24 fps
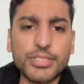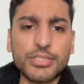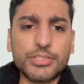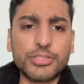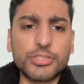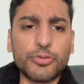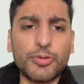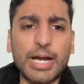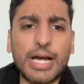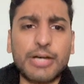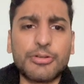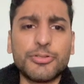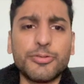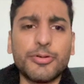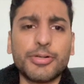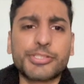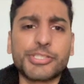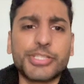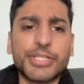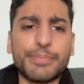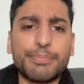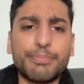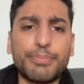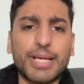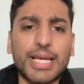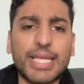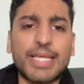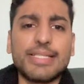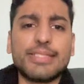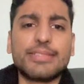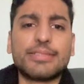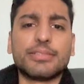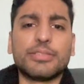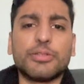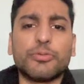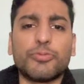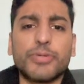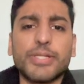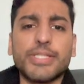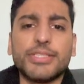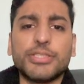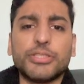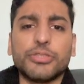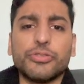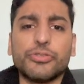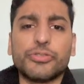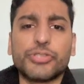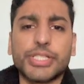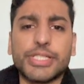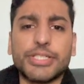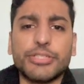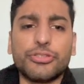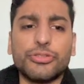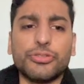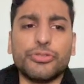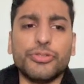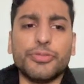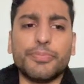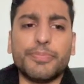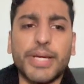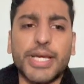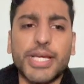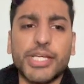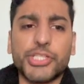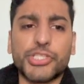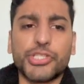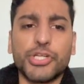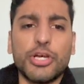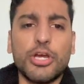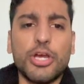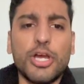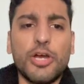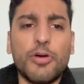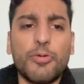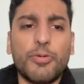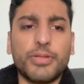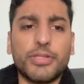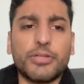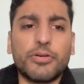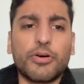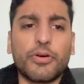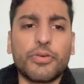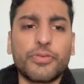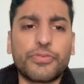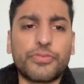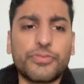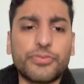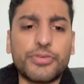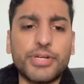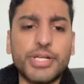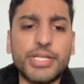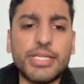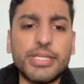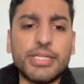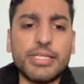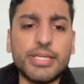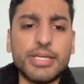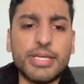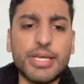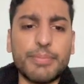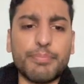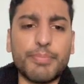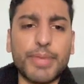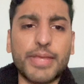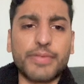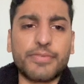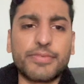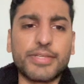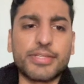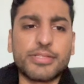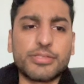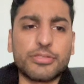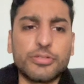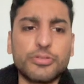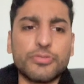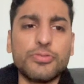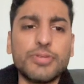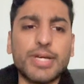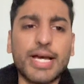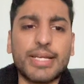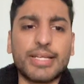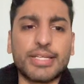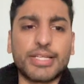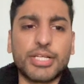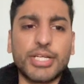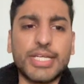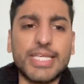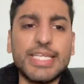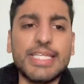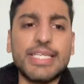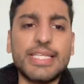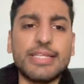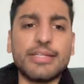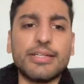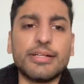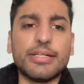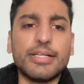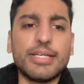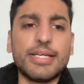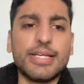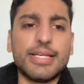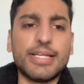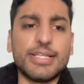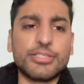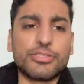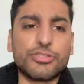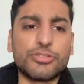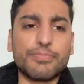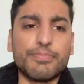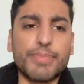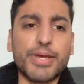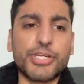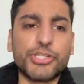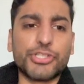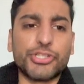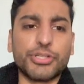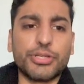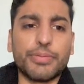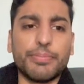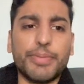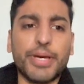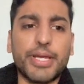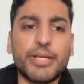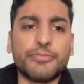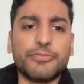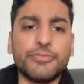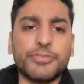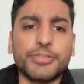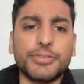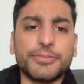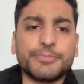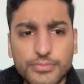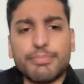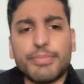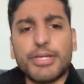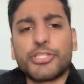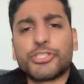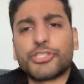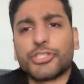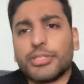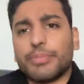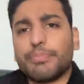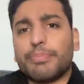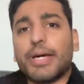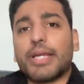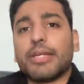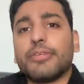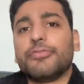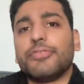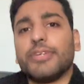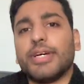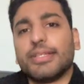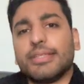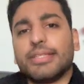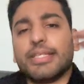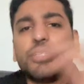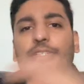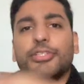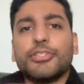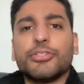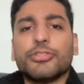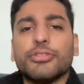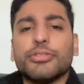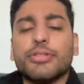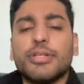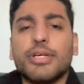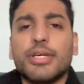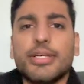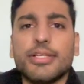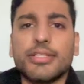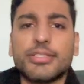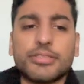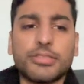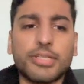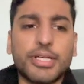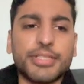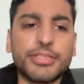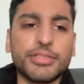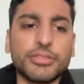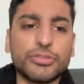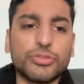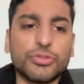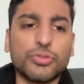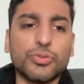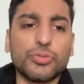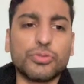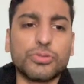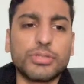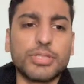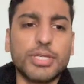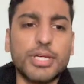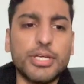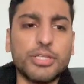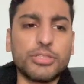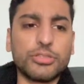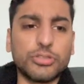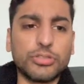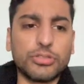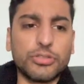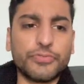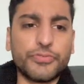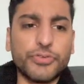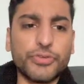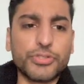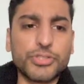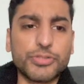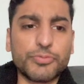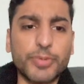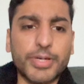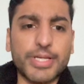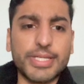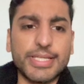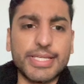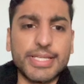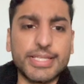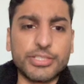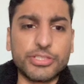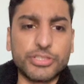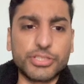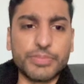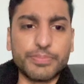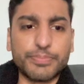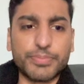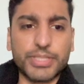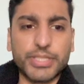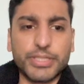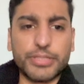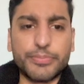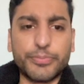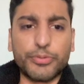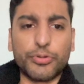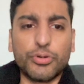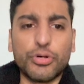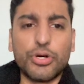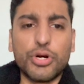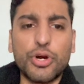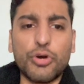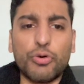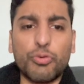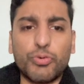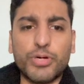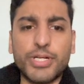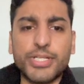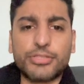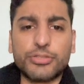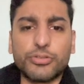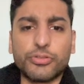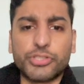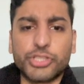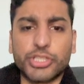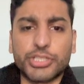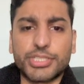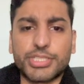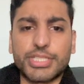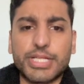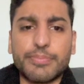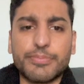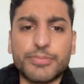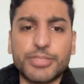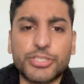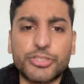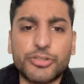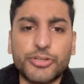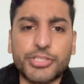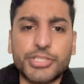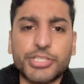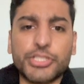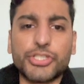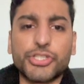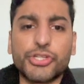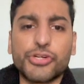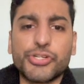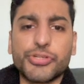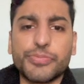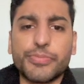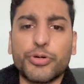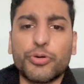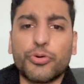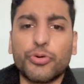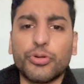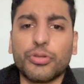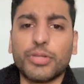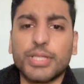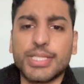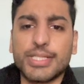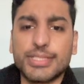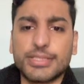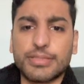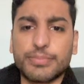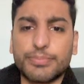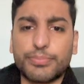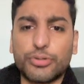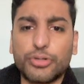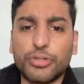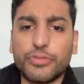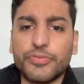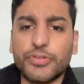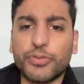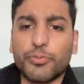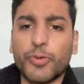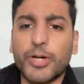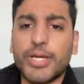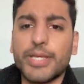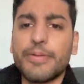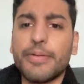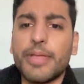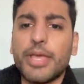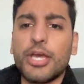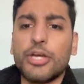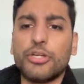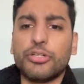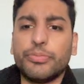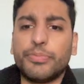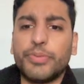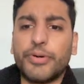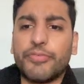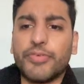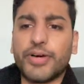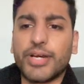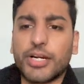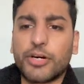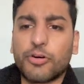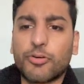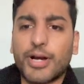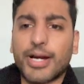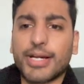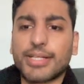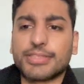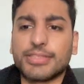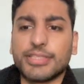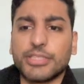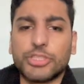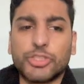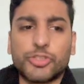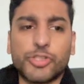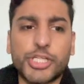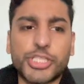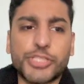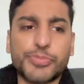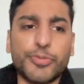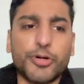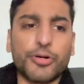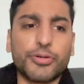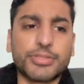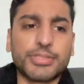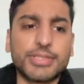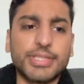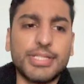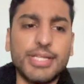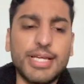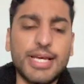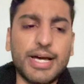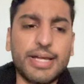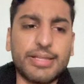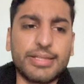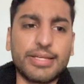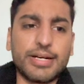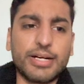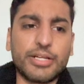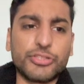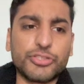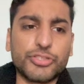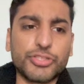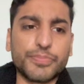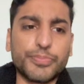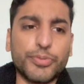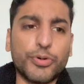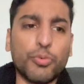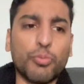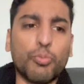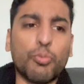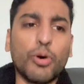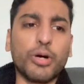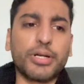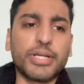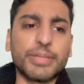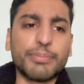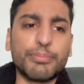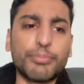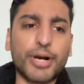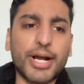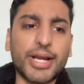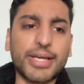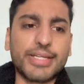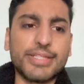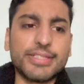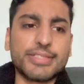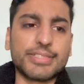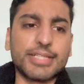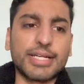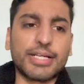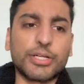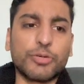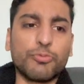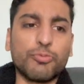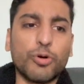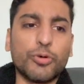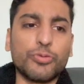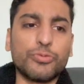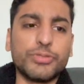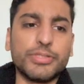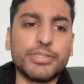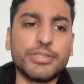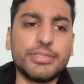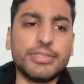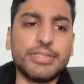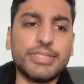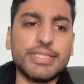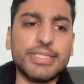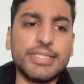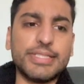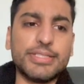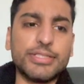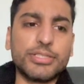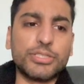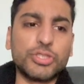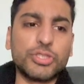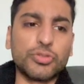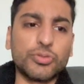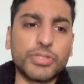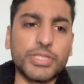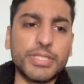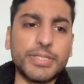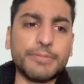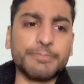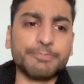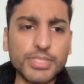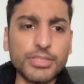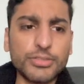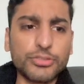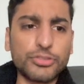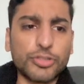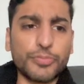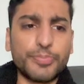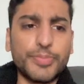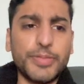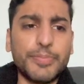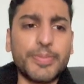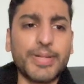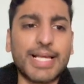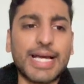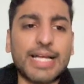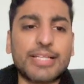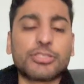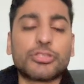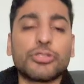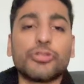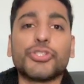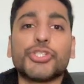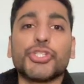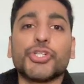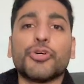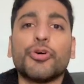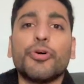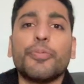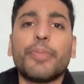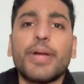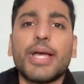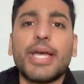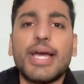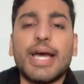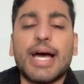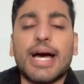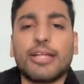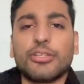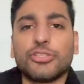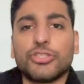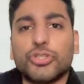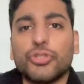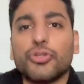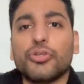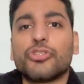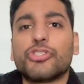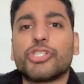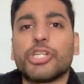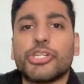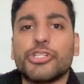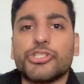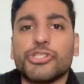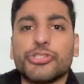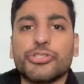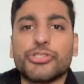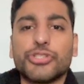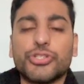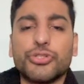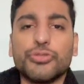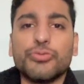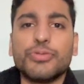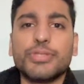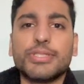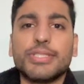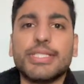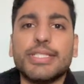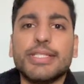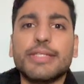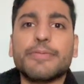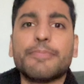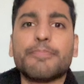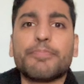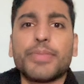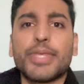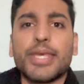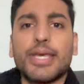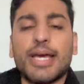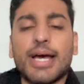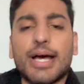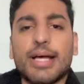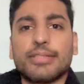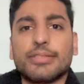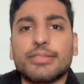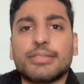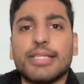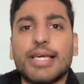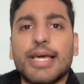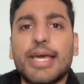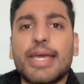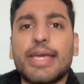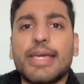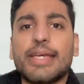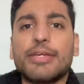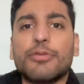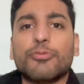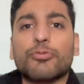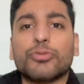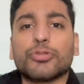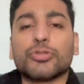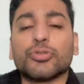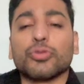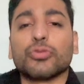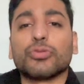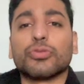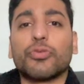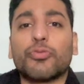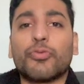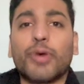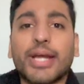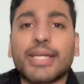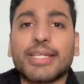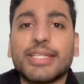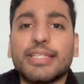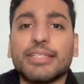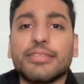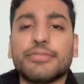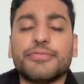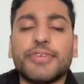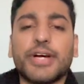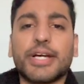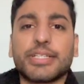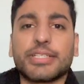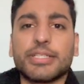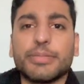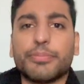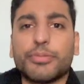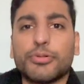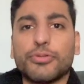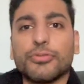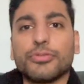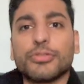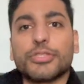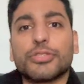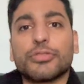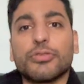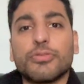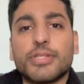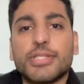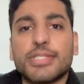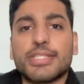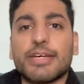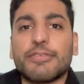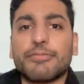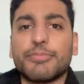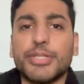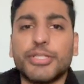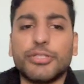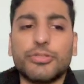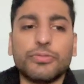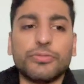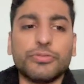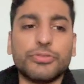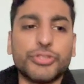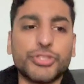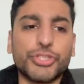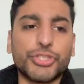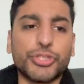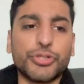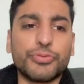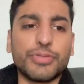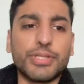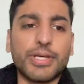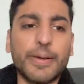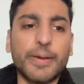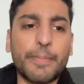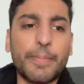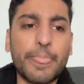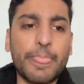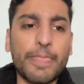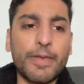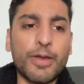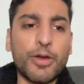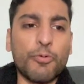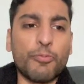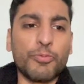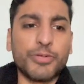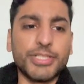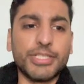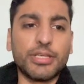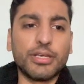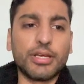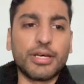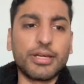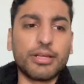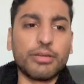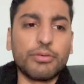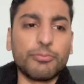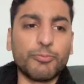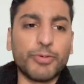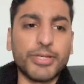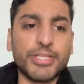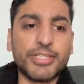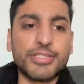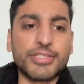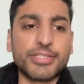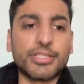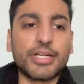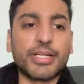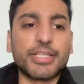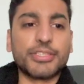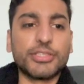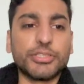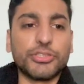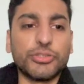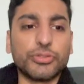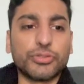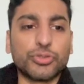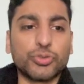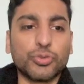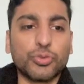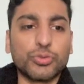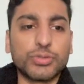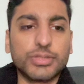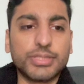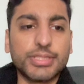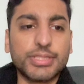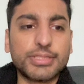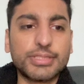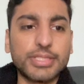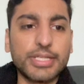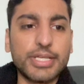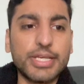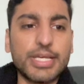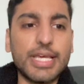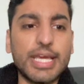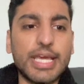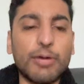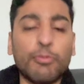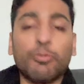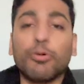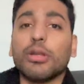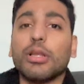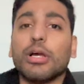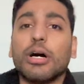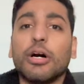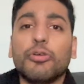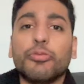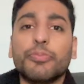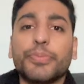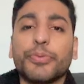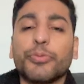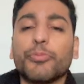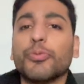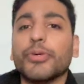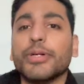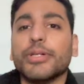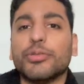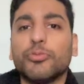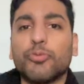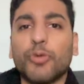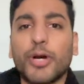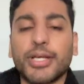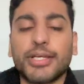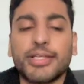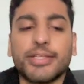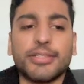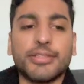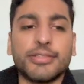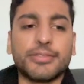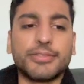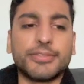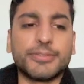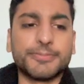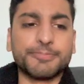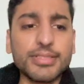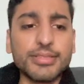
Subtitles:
So how do you actually place the research into your page? Well, there are three main things to do, and the key here is to mention the benefit. Mention the benefit and then you can cite the source. So the first way is simply to put research has demonstrated jojoba oil is a proven way to prevent cracks and stretch marks, and then I just put one in brackets and quoted the study. So people can search it up, and search engines do see it as a sort of ranking factor, because studies have been done to show that when you cite your sources, it will help with rankings.